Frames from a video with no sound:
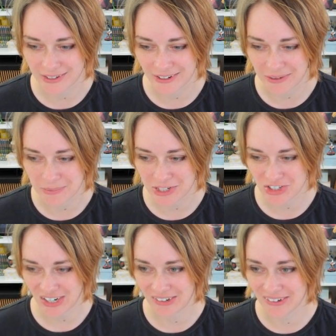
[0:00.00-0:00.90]
here on my
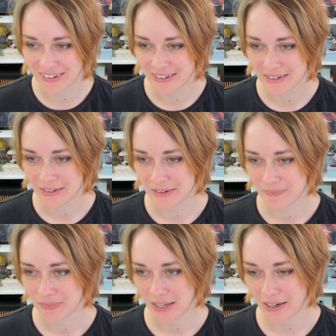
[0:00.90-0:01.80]
channel.
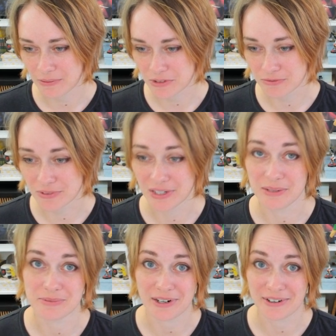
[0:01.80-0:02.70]
I was really
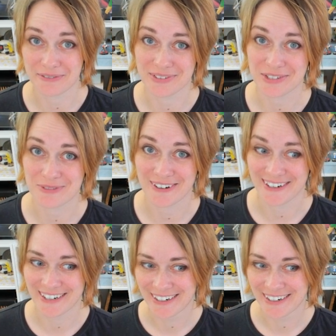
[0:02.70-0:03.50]
proud of this one,